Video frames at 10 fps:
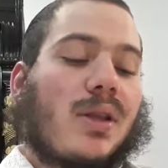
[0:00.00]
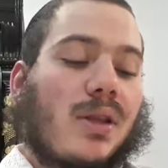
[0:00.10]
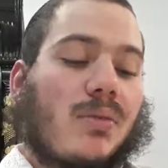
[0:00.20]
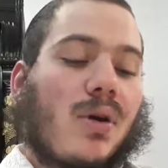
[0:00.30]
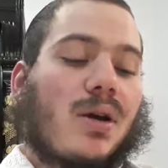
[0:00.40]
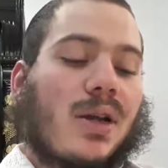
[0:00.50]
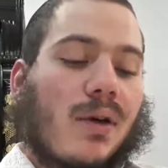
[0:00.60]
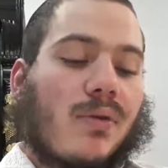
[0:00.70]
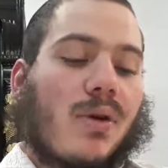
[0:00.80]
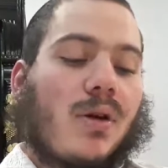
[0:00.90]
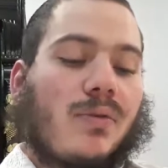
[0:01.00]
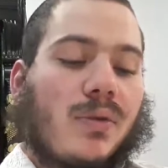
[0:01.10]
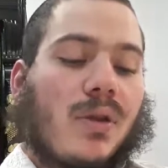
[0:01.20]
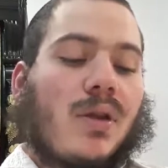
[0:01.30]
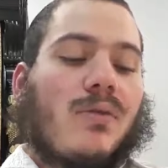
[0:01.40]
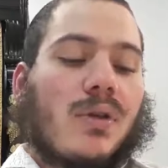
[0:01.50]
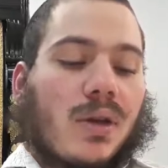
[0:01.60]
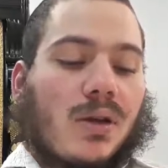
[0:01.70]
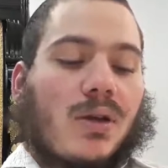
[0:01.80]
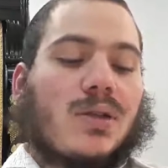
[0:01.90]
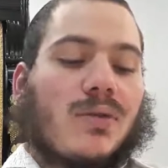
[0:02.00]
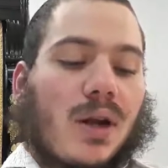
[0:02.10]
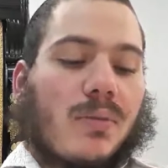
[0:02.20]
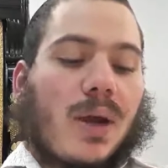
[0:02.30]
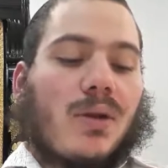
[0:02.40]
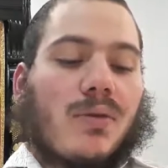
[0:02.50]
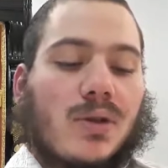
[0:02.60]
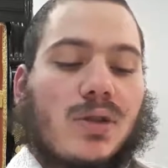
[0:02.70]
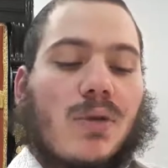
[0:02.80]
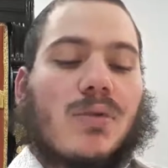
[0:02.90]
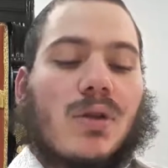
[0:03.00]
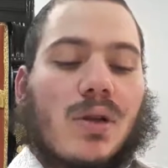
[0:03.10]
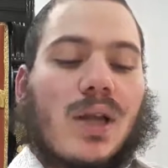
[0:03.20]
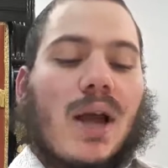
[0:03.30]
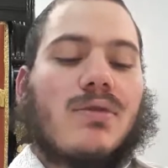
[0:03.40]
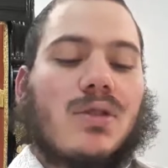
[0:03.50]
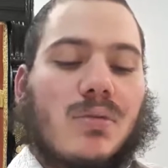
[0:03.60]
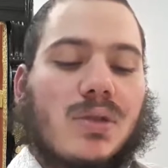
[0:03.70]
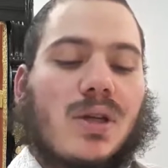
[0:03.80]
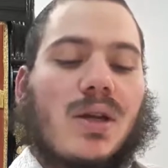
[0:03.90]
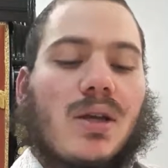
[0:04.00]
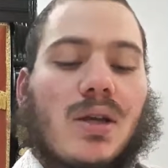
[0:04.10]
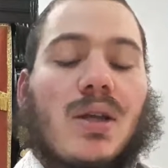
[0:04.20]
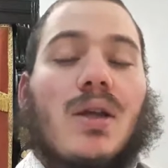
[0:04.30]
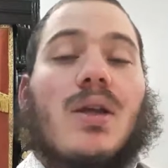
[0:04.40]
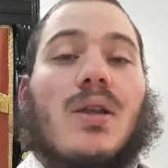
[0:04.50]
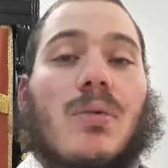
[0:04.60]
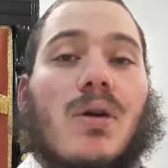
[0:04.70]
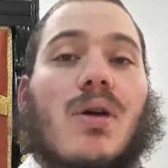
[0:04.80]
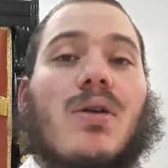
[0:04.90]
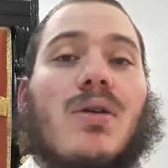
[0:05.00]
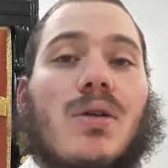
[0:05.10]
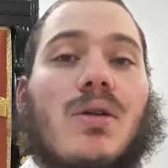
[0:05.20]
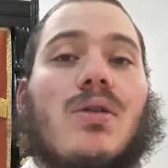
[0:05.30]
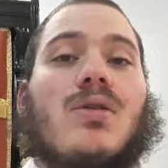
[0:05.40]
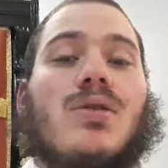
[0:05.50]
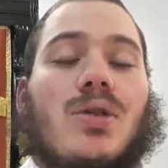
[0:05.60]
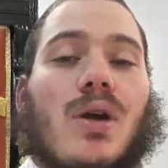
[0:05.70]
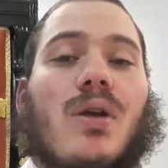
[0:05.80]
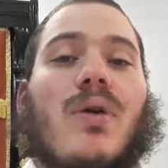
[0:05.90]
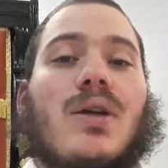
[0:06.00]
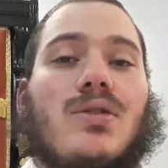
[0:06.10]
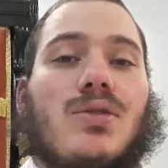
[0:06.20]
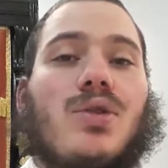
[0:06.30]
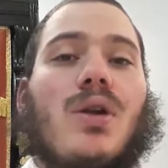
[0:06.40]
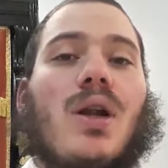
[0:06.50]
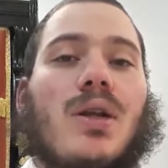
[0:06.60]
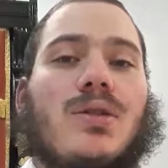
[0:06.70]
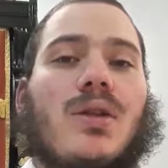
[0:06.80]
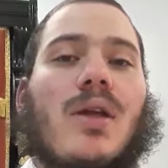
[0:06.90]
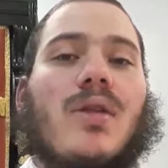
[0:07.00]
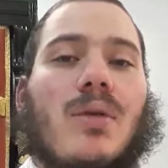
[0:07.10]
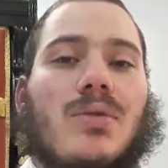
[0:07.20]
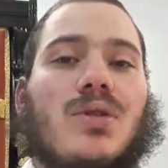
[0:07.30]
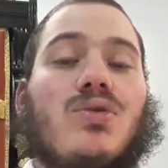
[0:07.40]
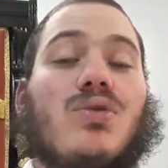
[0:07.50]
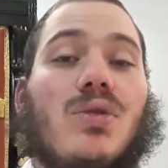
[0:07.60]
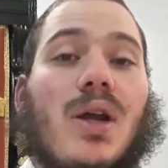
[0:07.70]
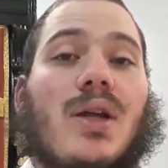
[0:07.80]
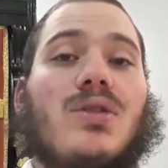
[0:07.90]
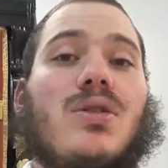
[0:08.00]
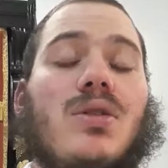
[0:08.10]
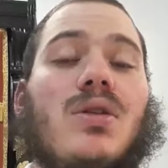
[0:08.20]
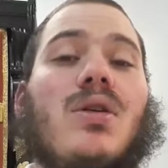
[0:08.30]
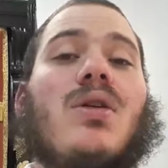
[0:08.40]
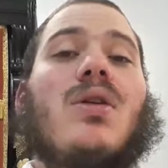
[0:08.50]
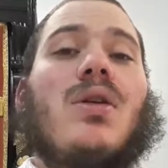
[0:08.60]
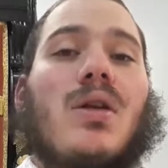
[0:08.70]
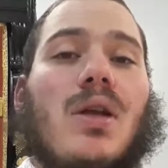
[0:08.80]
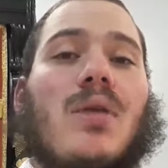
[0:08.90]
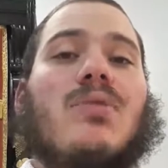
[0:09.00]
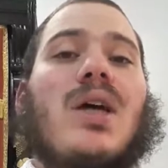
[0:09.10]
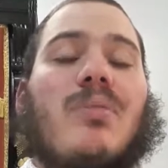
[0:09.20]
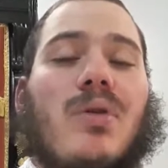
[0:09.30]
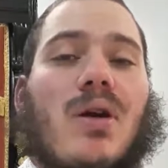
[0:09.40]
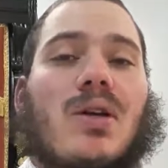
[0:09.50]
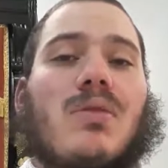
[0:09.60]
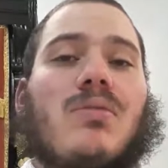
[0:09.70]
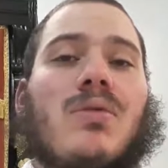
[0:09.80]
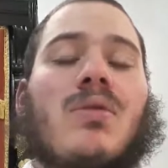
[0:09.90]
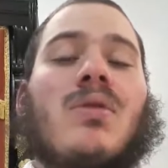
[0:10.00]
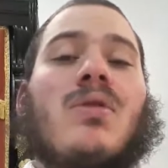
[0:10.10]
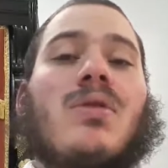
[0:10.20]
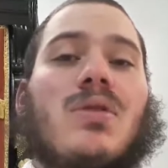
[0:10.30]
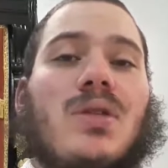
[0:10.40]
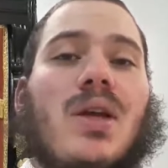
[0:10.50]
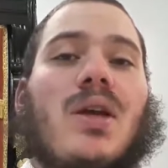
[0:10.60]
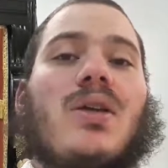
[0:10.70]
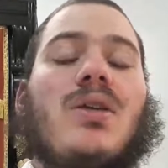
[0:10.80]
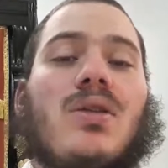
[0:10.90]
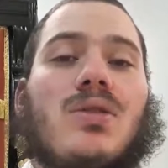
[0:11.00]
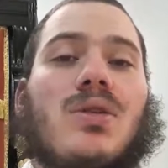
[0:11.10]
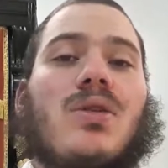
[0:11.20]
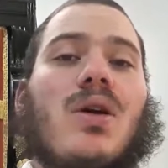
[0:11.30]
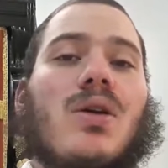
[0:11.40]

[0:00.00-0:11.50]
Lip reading: down the Magen Avram, the king of Rabbeinu V'Yishem. The lo yafsik was the Bechor Shayr writes you shouldn't answer. The other Rebbe says you could answer. Emta Prakim to say if